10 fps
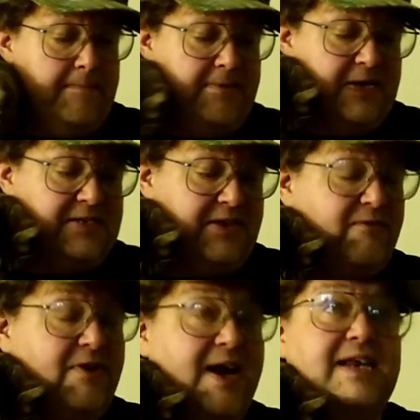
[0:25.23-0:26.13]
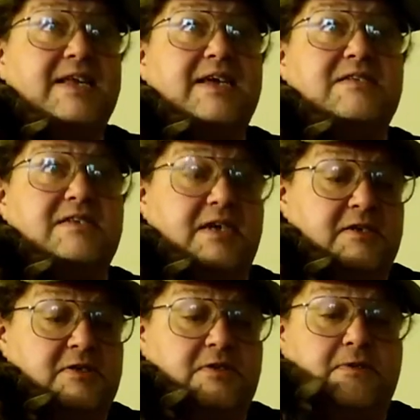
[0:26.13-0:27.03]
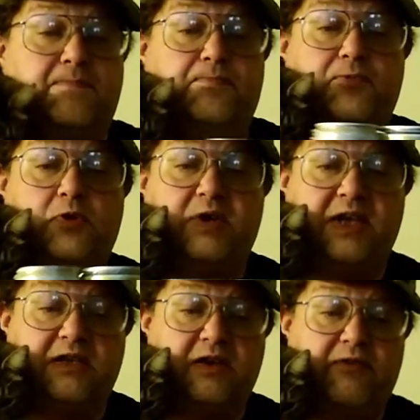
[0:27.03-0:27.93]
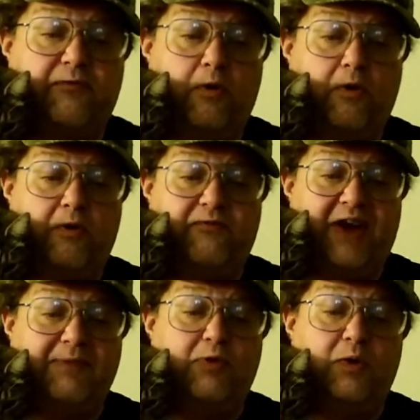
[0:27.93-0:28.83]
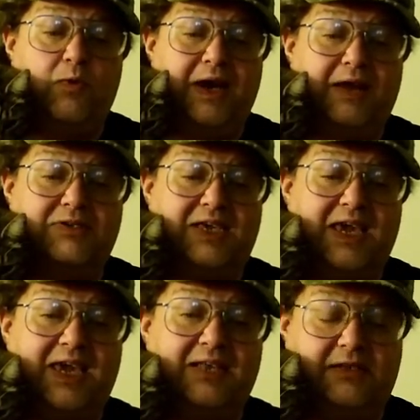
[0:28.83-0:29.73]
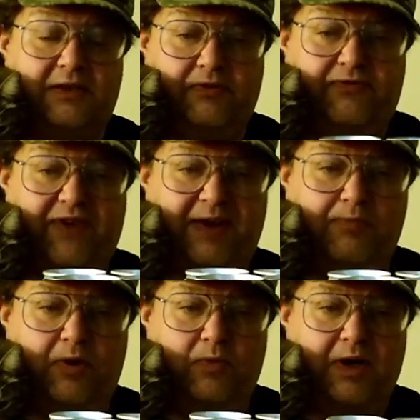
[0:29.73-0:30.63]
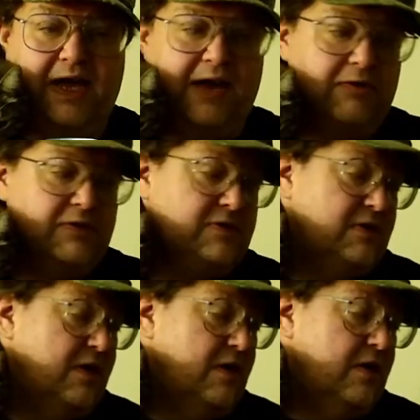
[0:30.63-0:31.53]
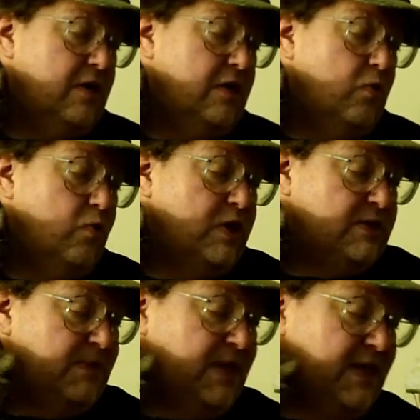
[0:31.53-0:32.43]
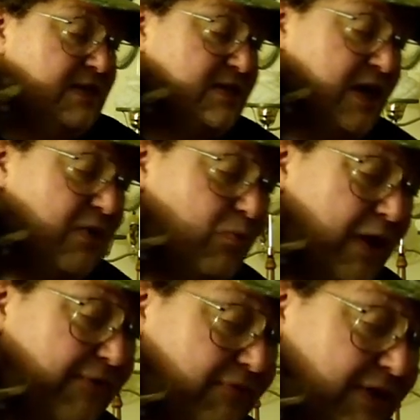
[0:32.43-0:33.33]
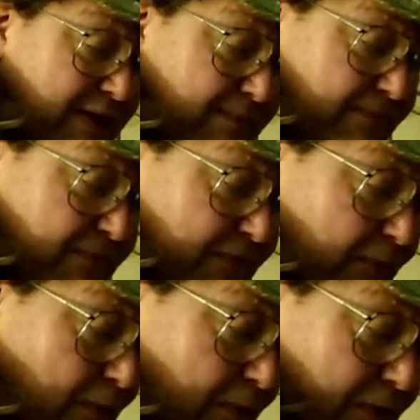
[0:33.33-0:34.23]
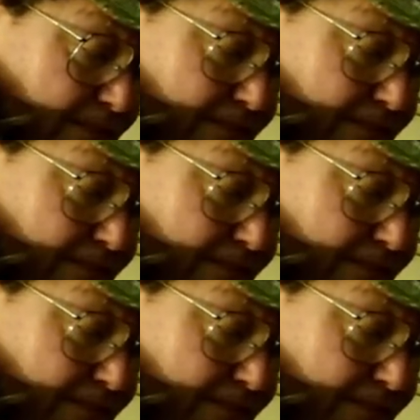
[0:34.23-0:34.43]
But for 99 cents, you get 4 5.1 ounce cans. I think it was 5.1 ounce, which means roughly the 4